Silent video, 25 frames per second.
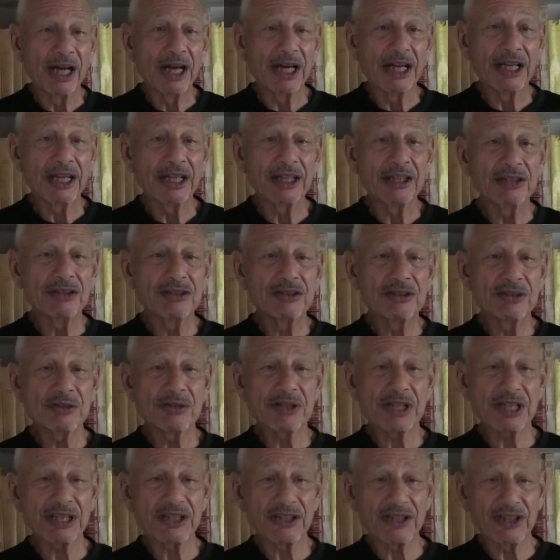In
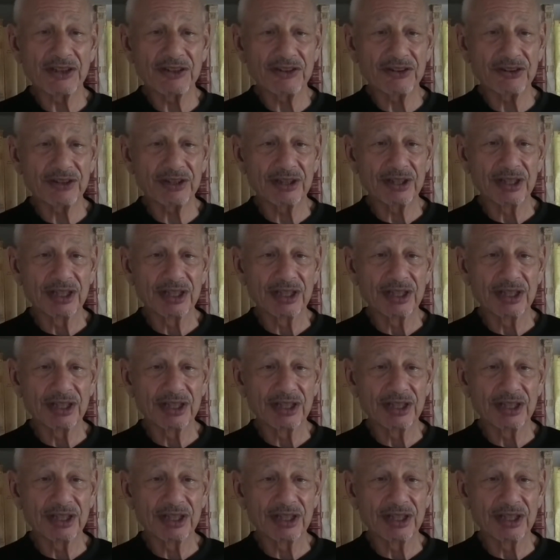doing this,